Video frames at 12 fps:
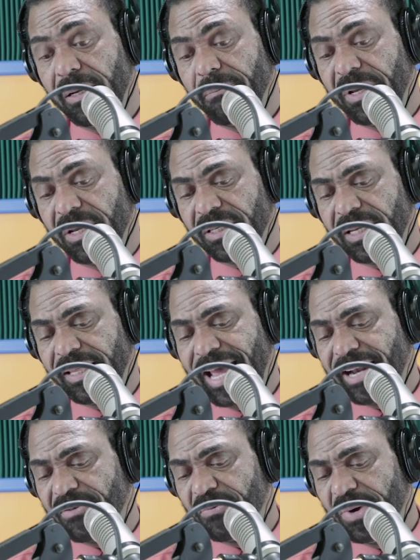Because
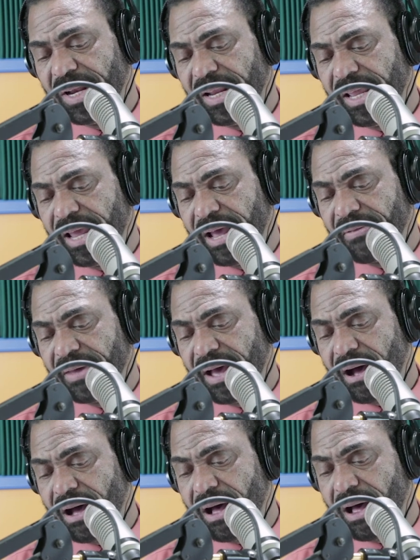that really, at the
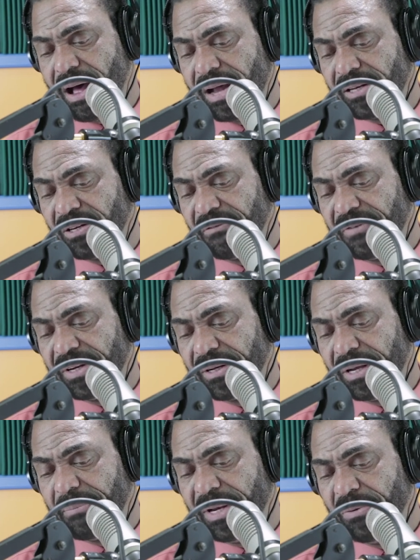heart of
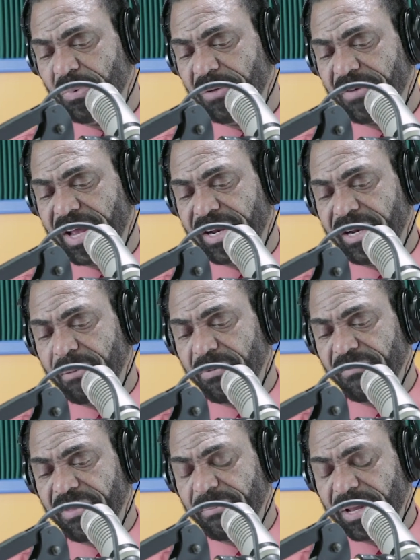it, I mean, we've had a number
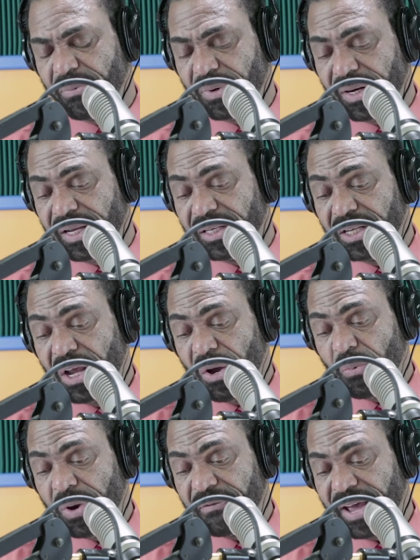of them that were leased.
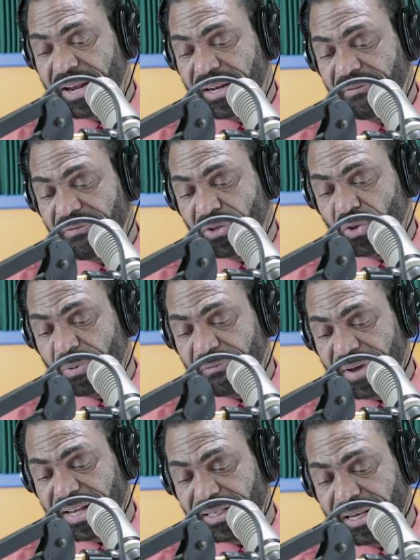We've had the
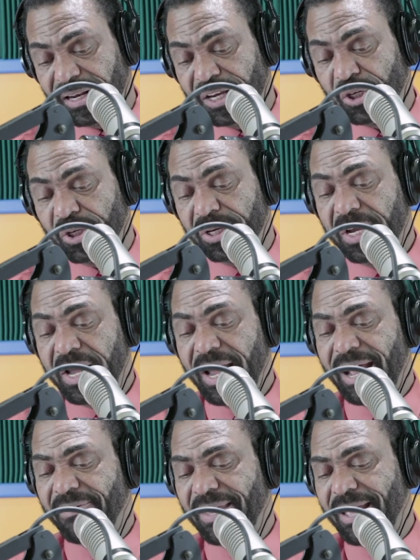Superfast Galicia.
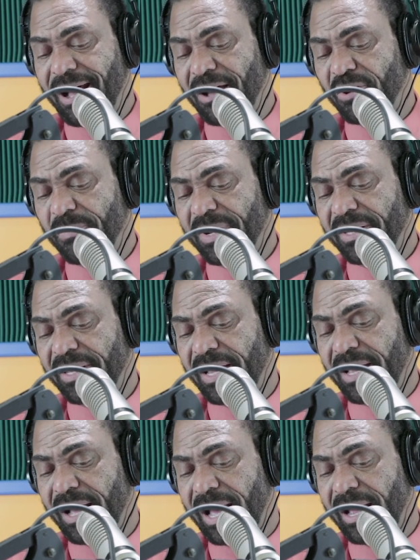And the argument
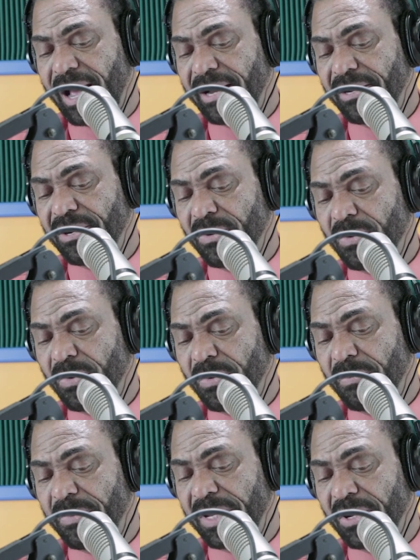there, I know
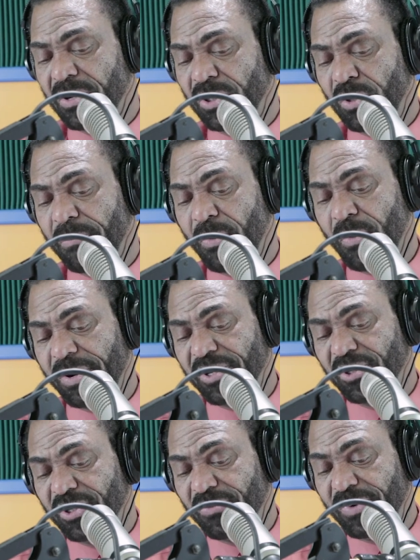because your board
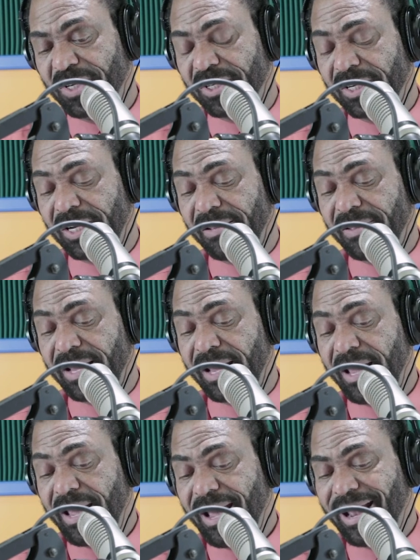is recently
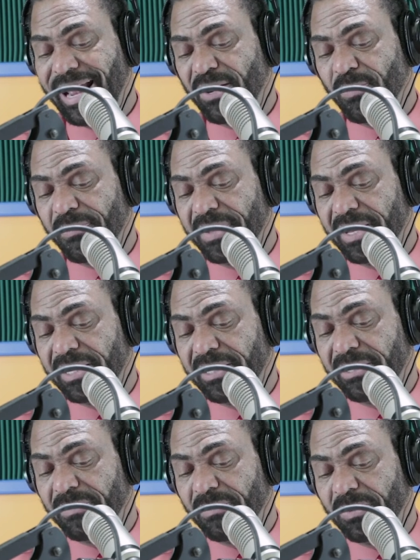there, and I don't think
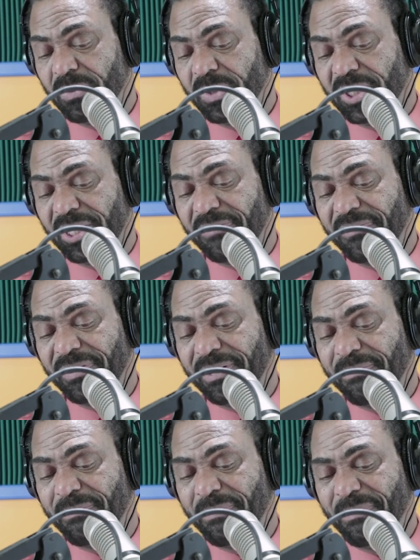it would serve
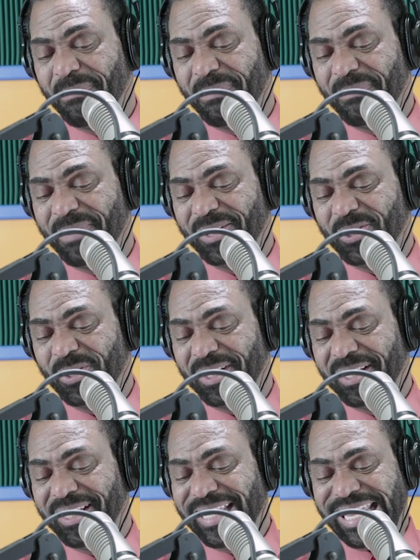much
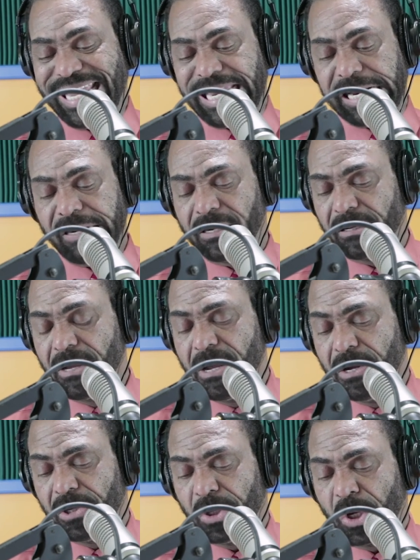yield
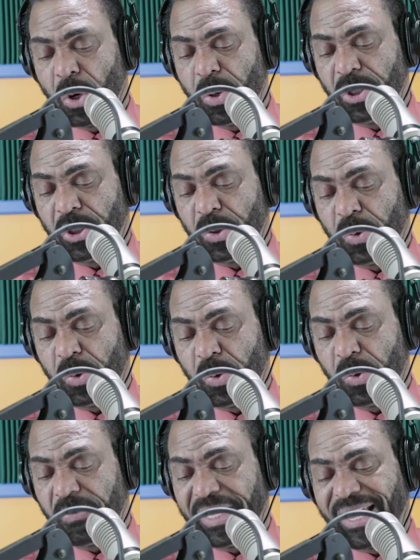to go
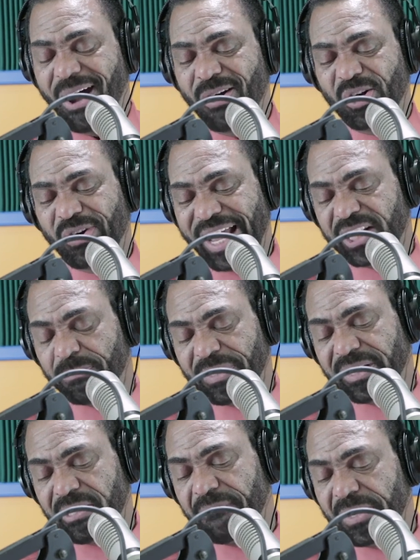into the contract
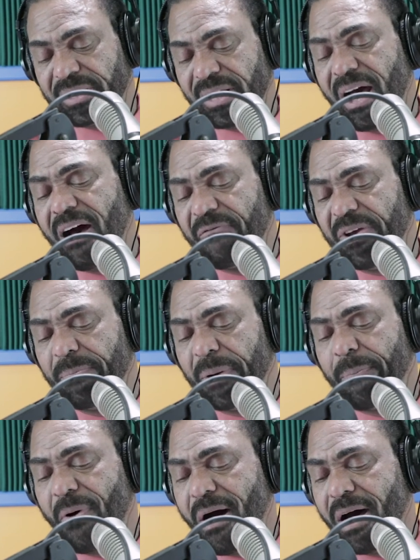specifics of it.
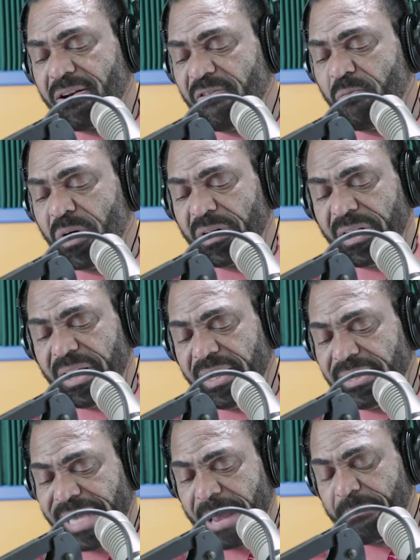But part of what
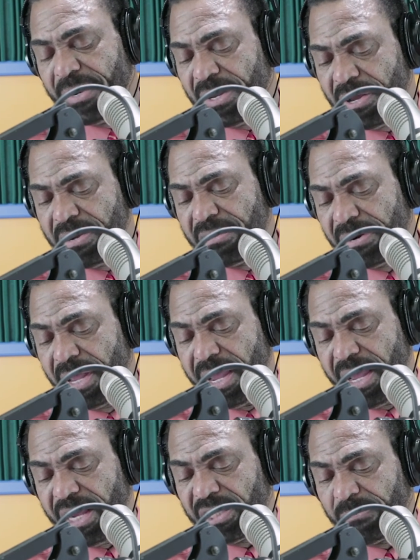is happening here
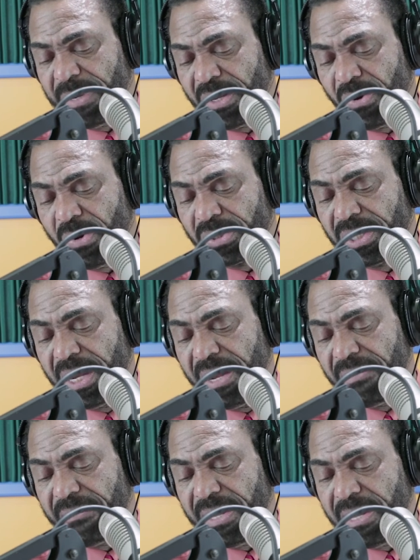is because
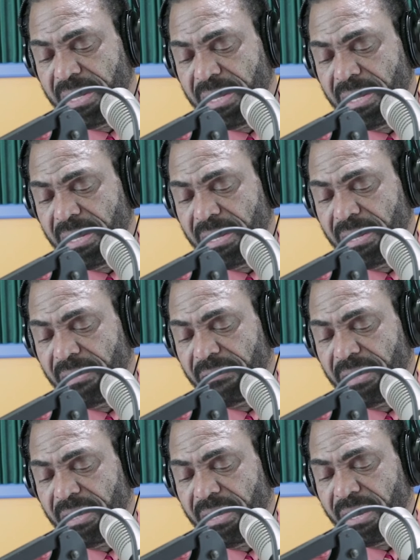
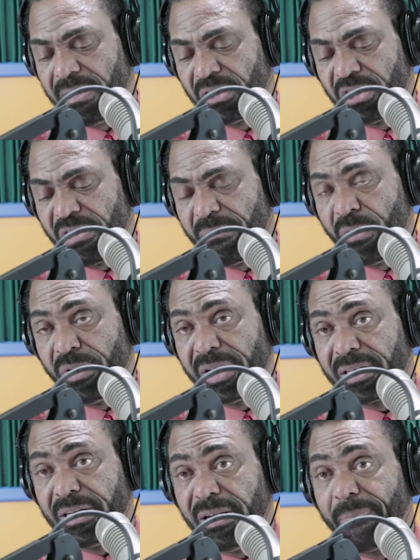the
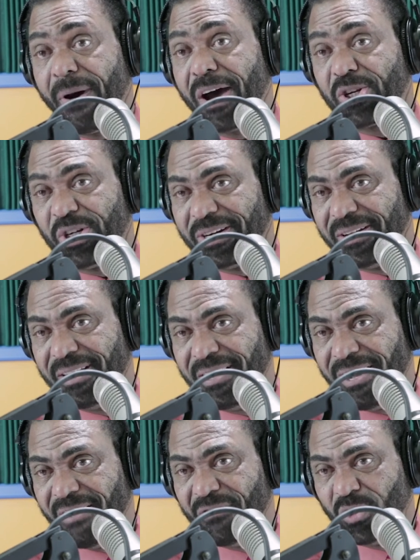unceremonious departure
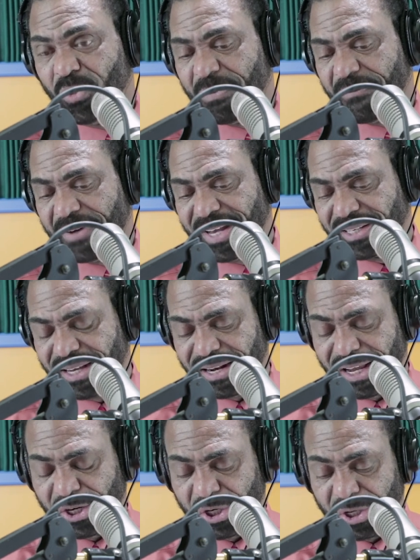of the Superfast
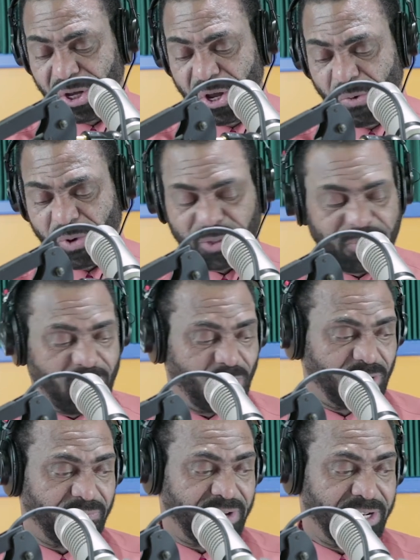Galicia was
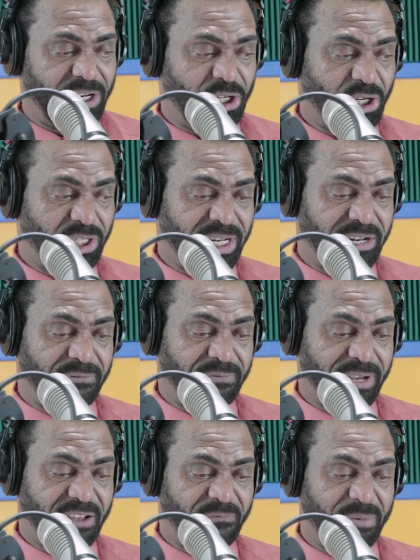because of conditions that the
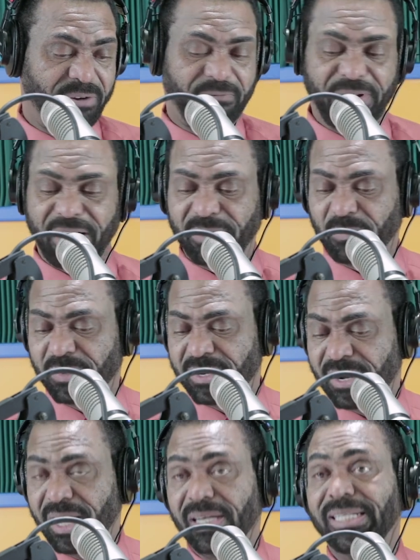government found
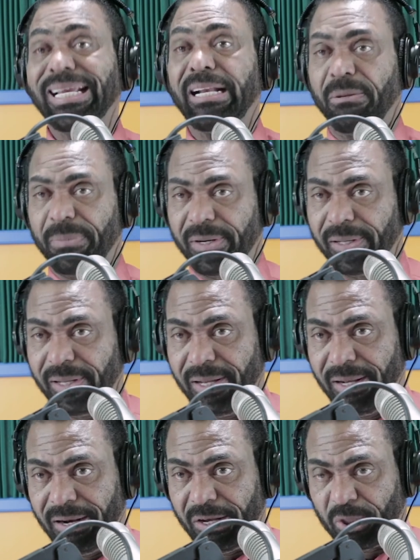were untenable,
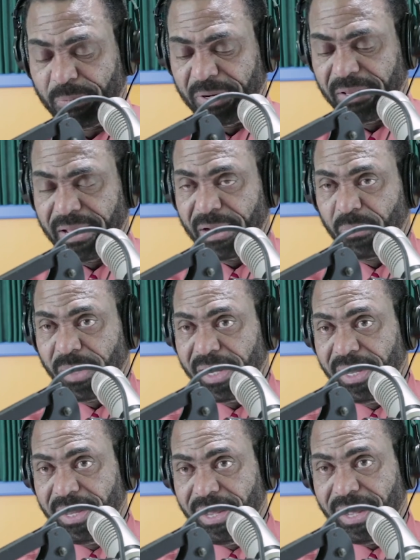let's put it that
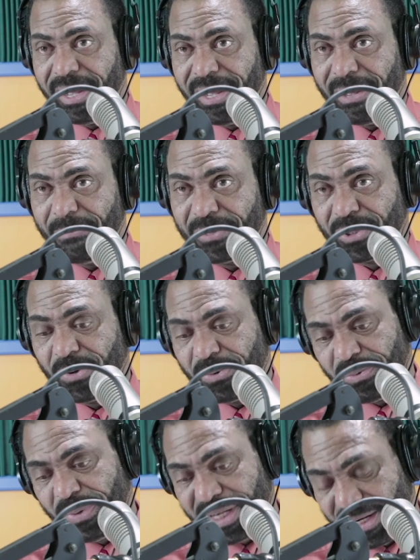way.
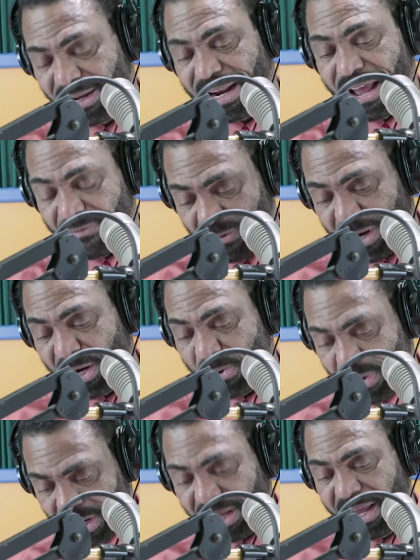So we did not have a
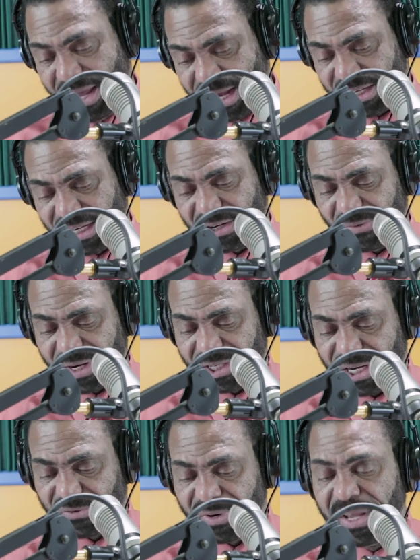renewal, etc.,
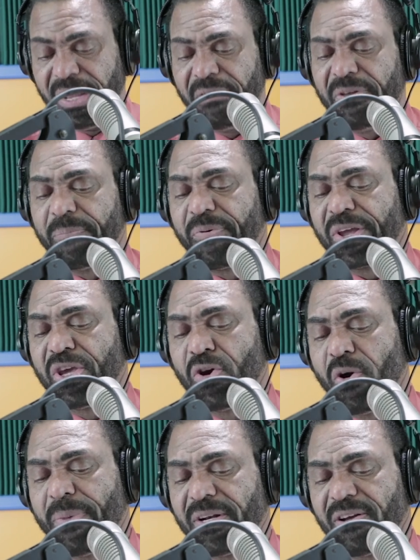etc. The
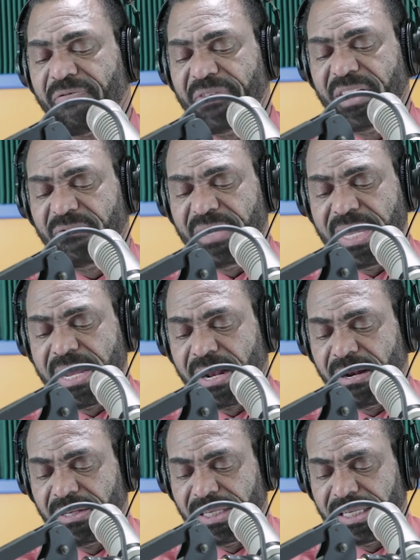procurement of these
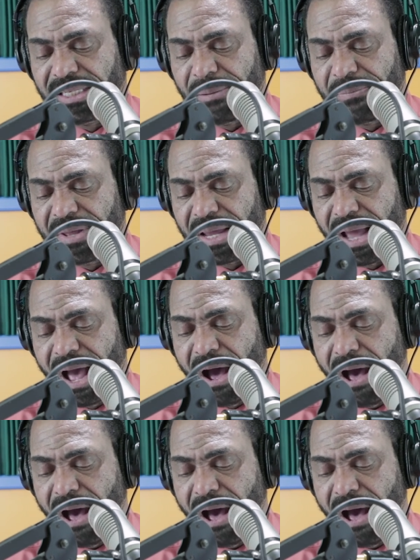vehicles is something.